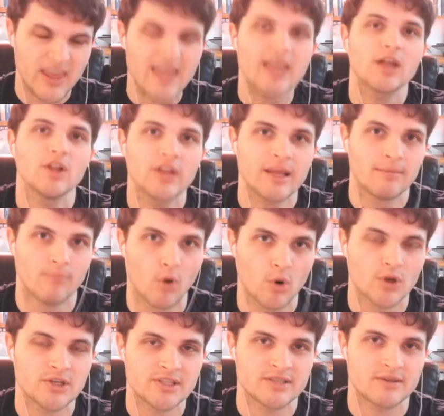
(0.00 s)
healing
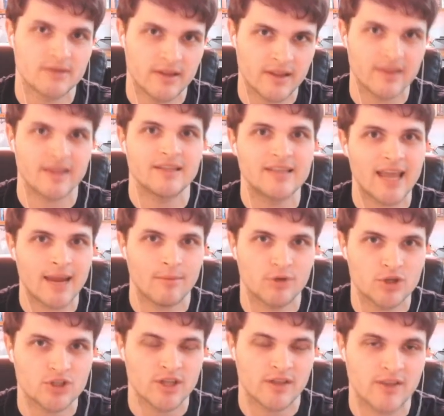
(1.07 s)
more than the
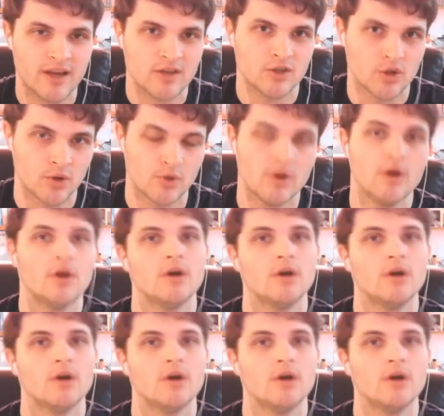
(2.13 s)
damage that they do.